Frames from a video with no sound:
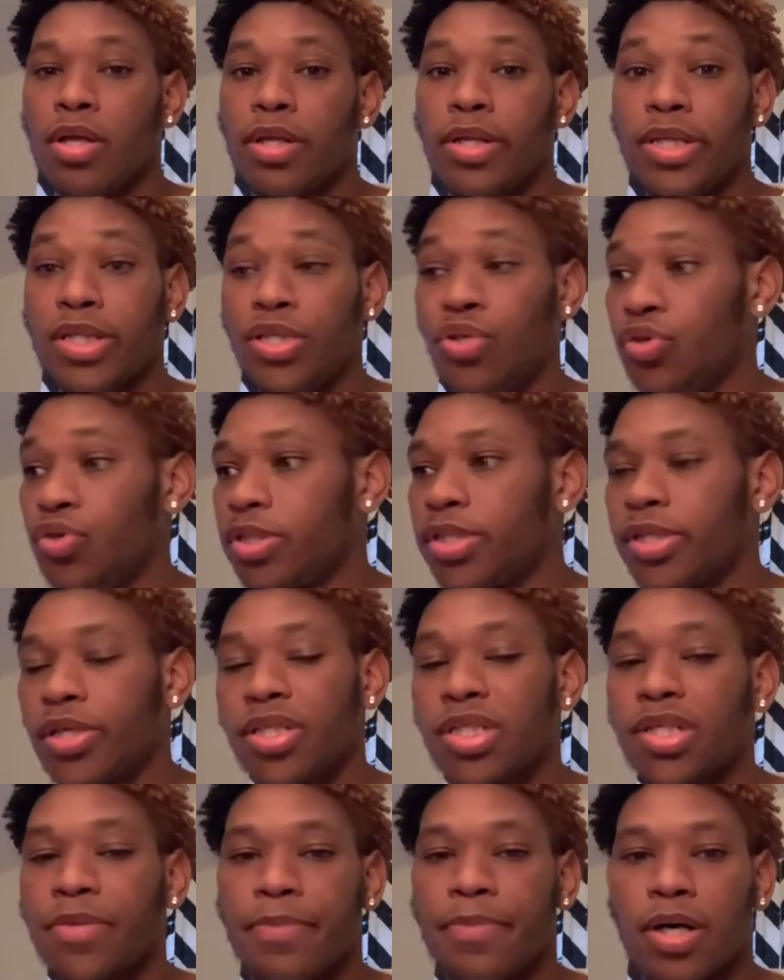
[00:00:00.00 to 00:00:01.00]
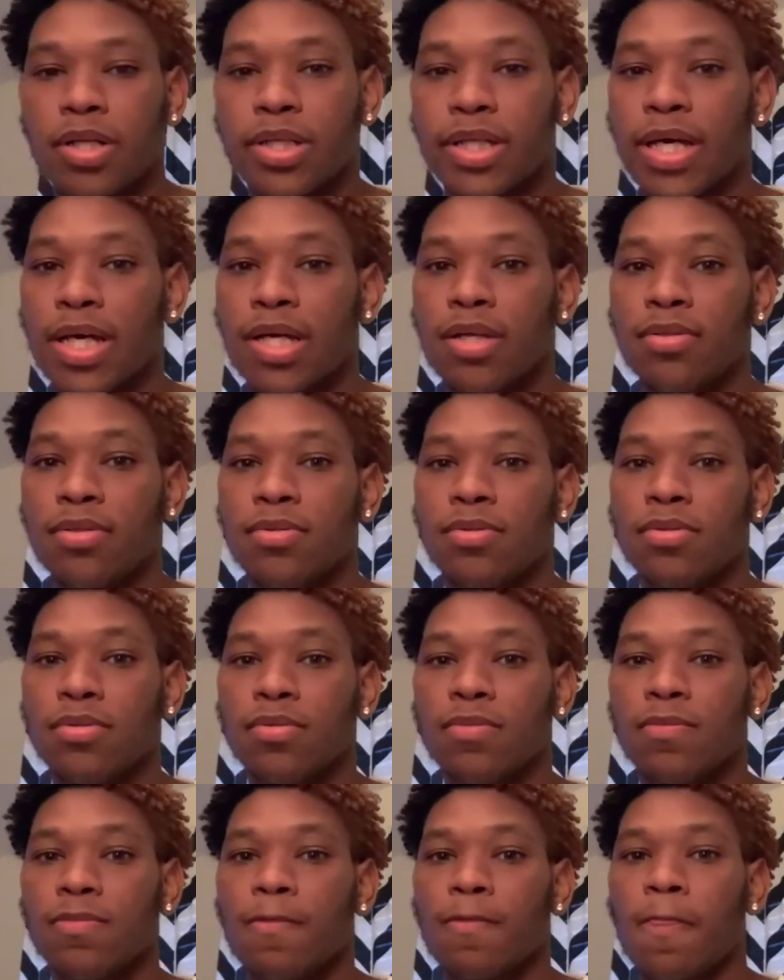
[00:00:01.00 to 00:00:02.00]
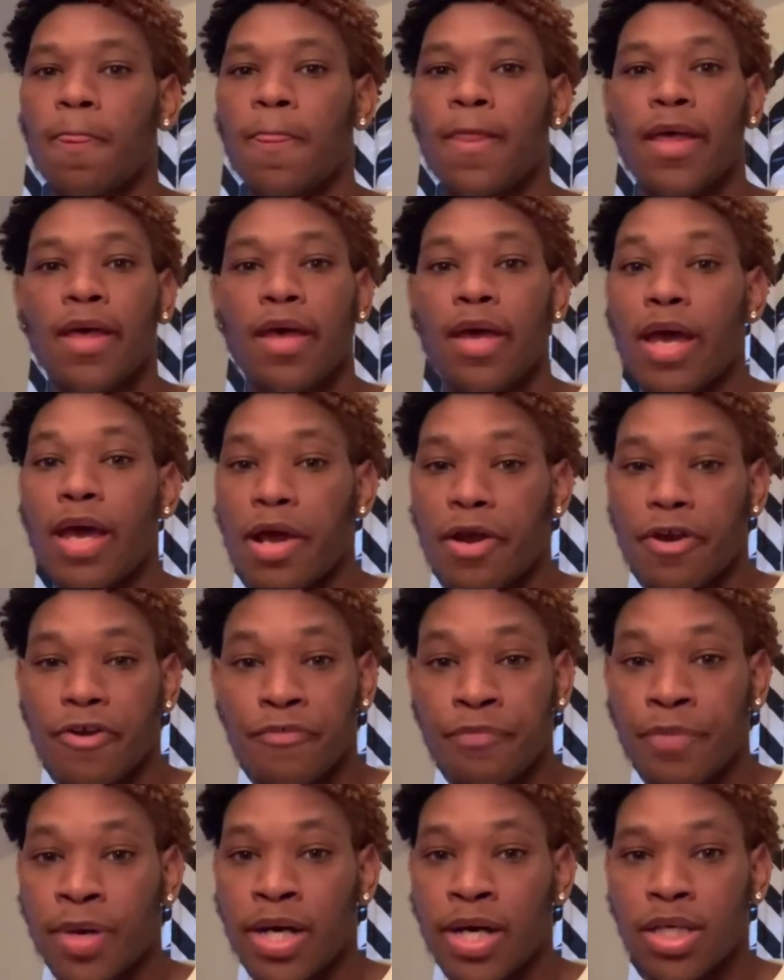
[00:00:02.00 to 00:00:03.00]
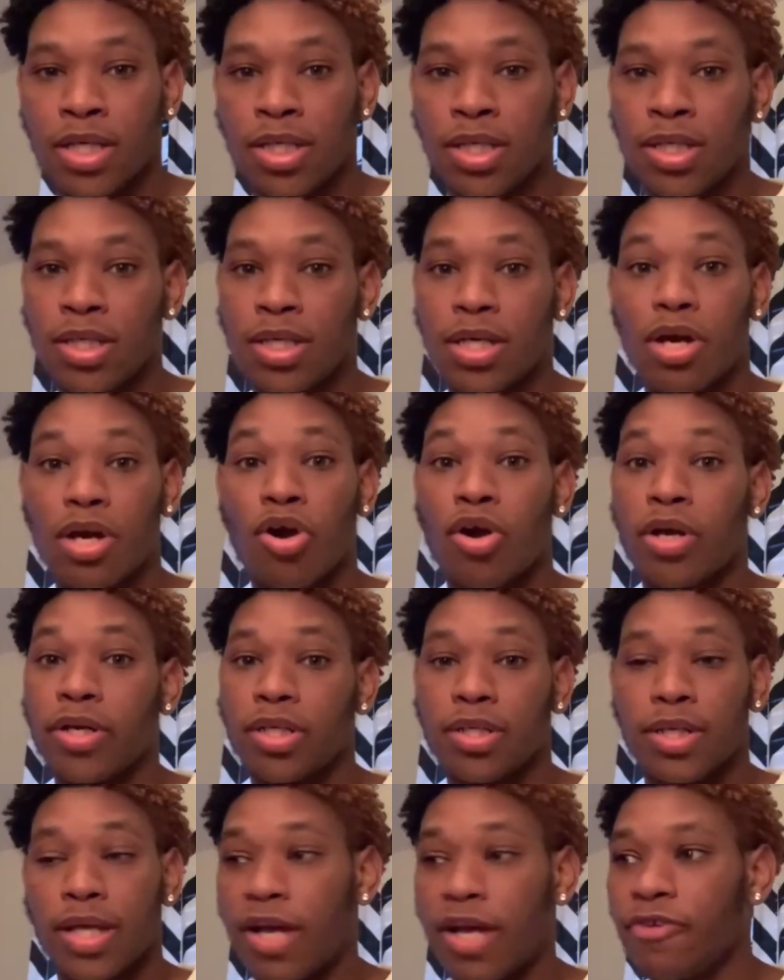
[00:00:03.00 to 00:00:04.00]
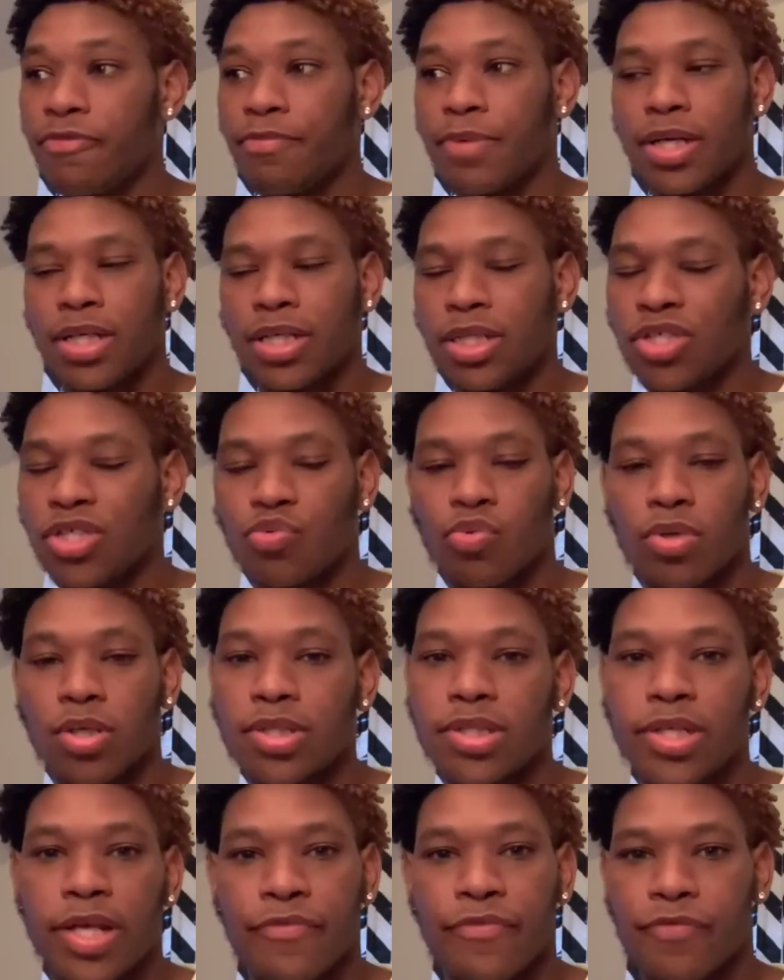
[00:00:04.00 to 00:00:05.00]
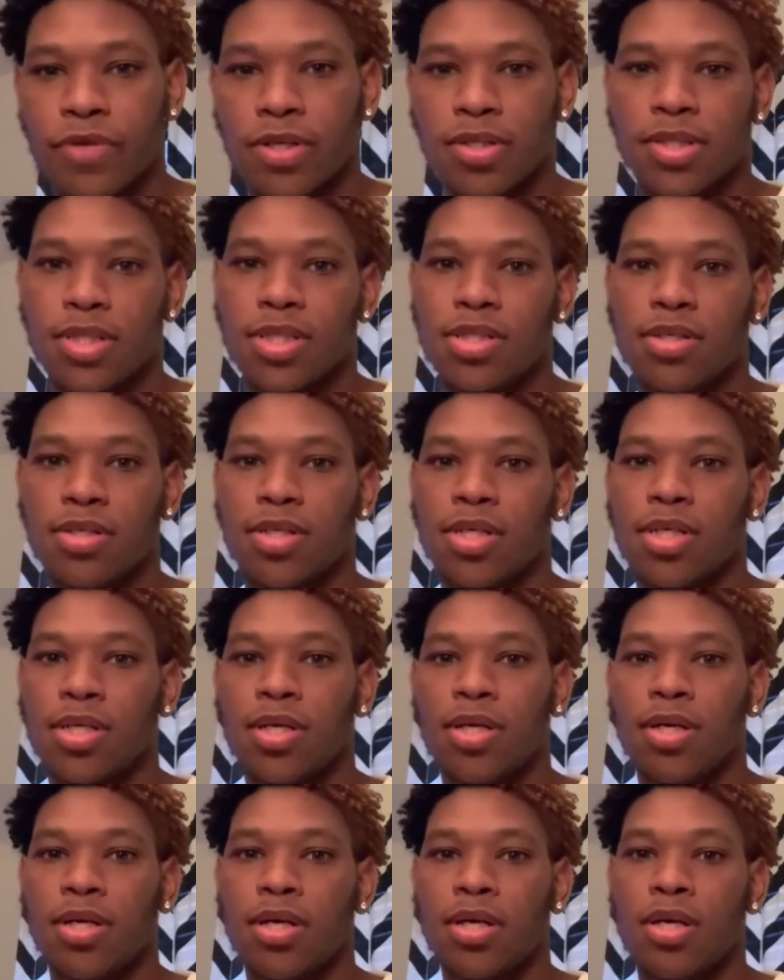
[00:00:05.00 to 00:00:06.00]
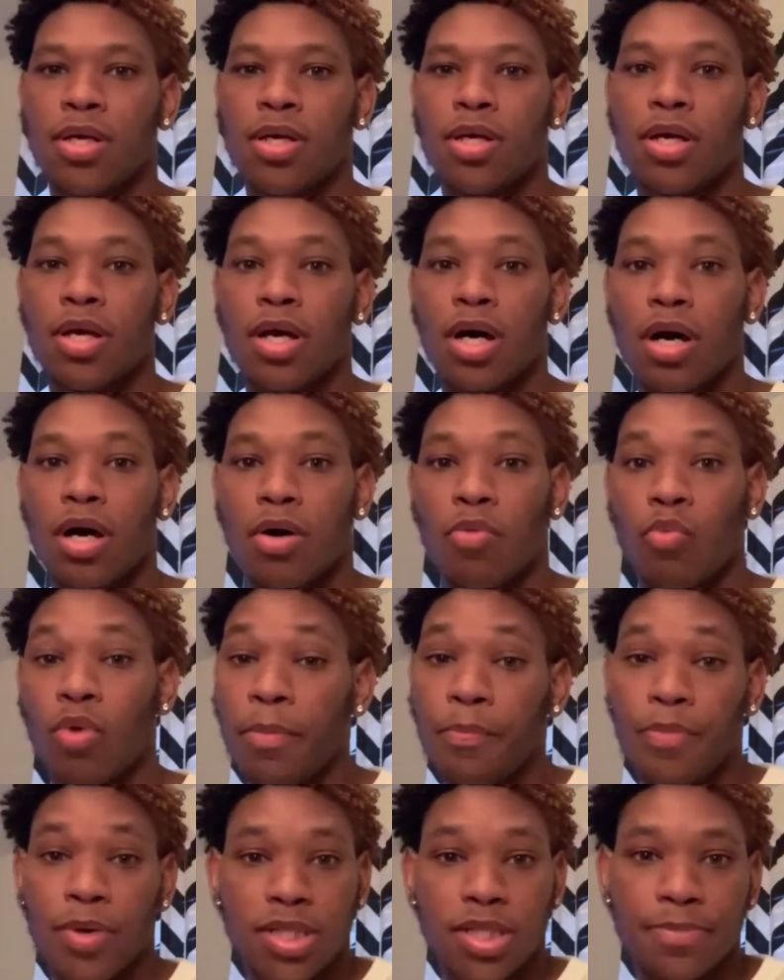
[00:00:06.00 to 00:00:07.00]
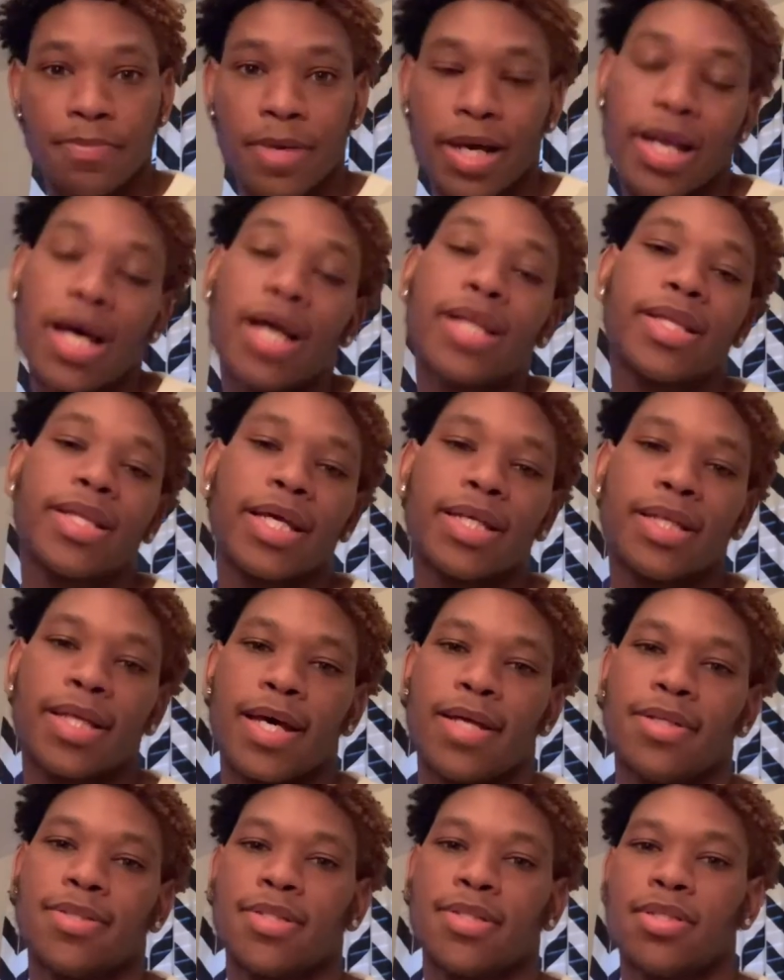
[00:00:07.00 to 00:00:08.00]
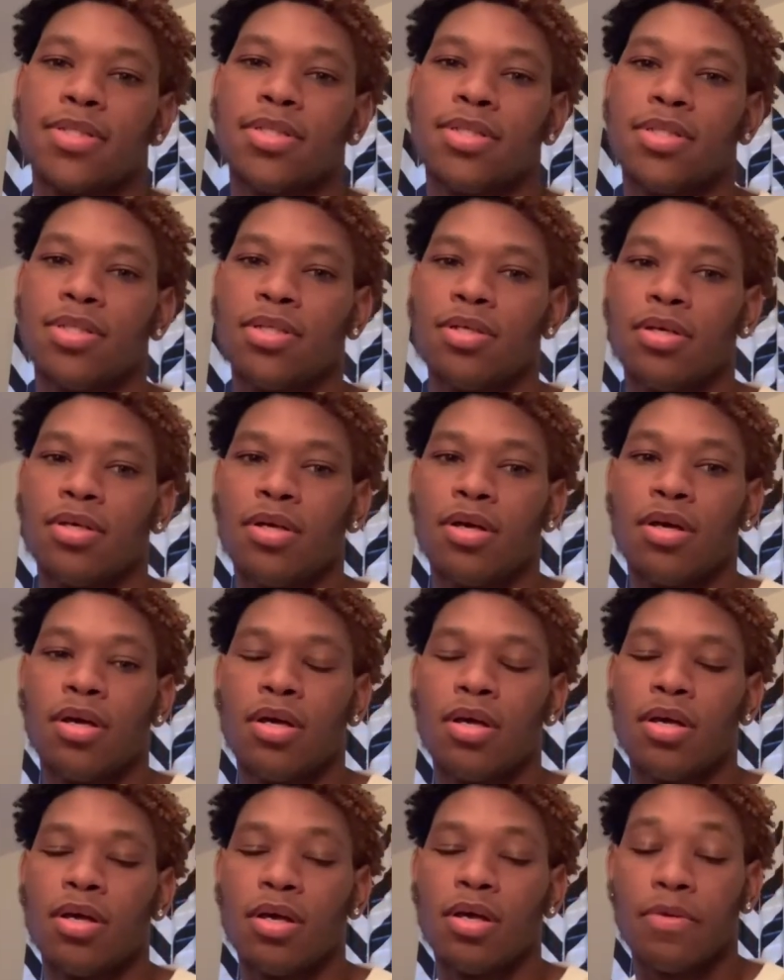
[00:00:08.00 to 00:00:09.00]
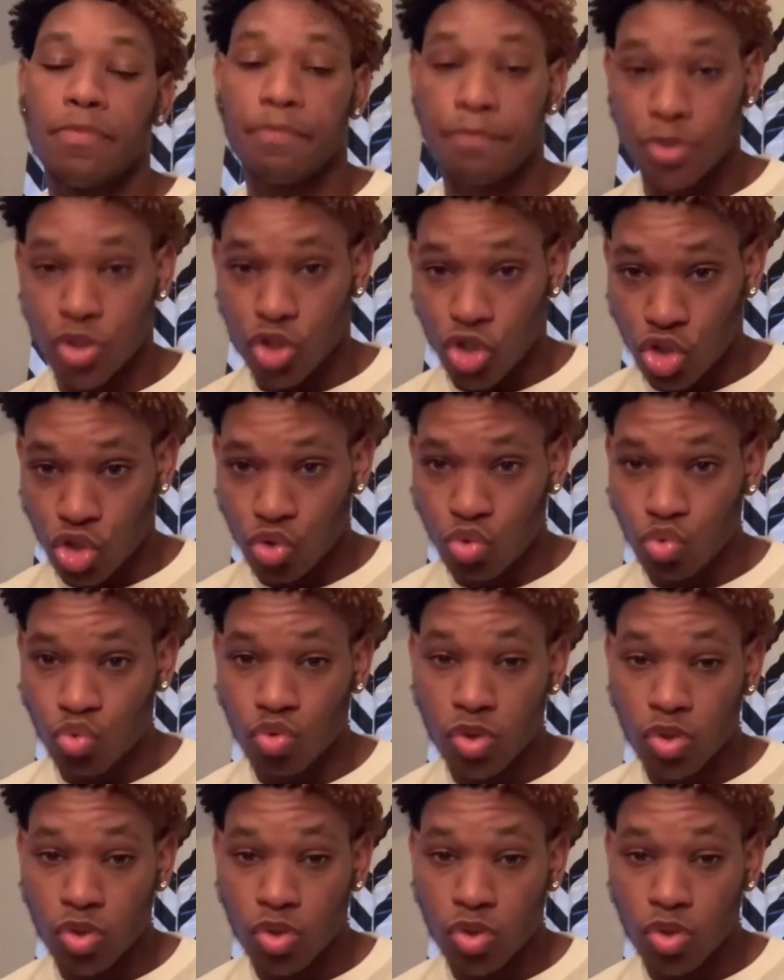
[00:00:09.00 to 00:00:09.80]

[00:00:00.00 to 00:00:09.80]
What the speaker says: You're serious about that. Everybody in this world is different. One person might not think that, but you